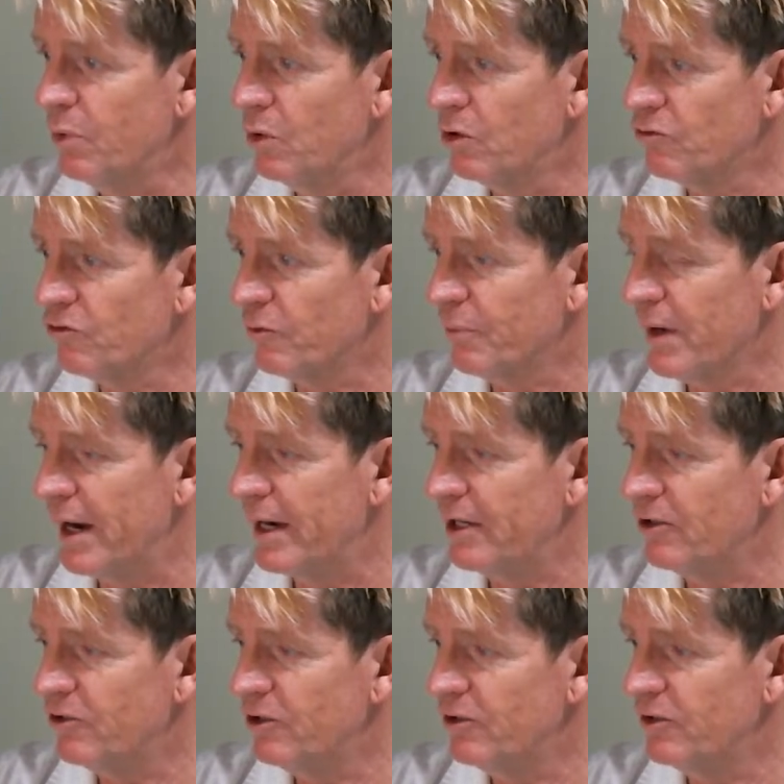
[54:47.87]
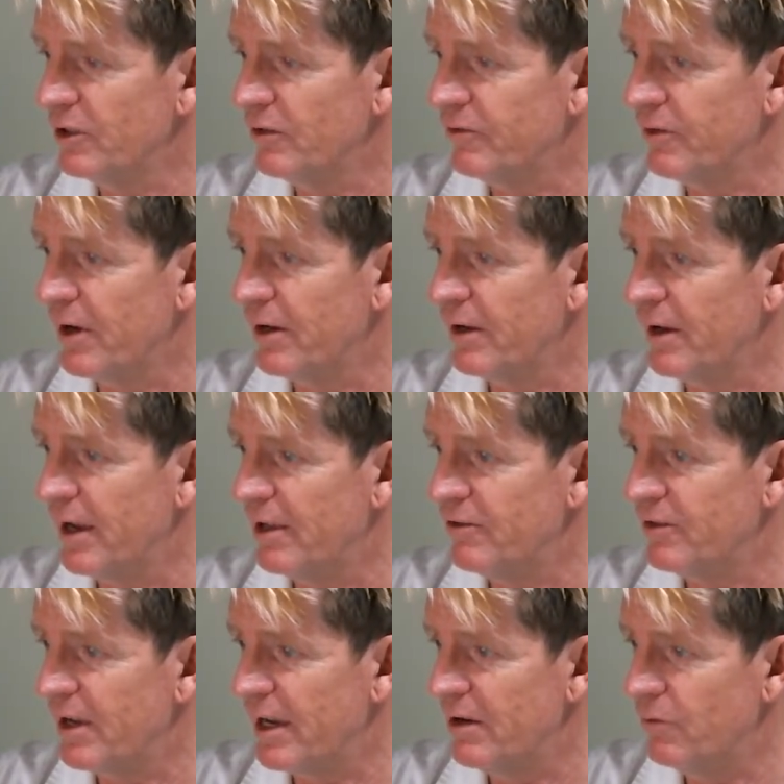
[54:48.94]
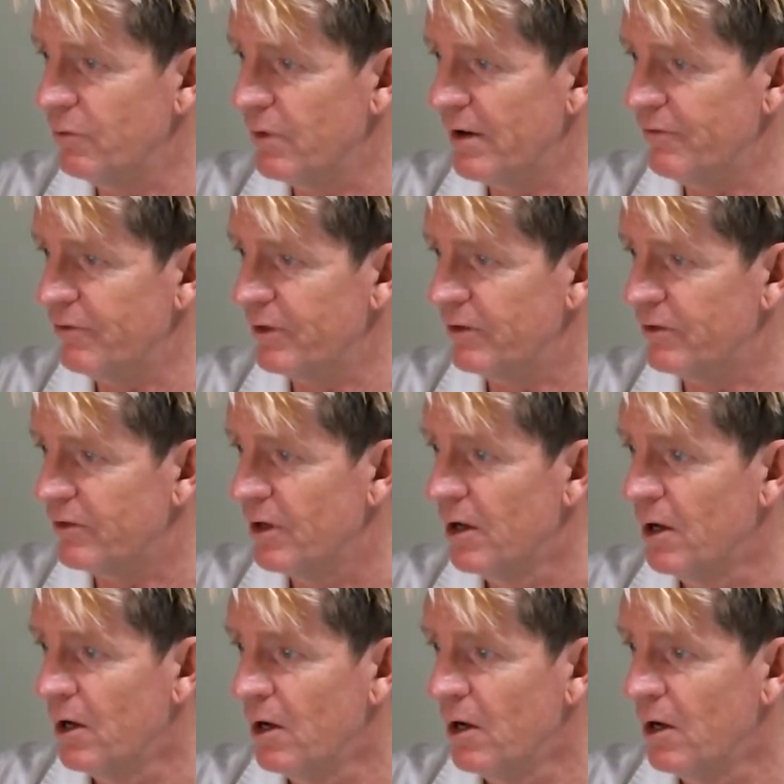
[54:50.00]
portrait paintings using a photo as a reference?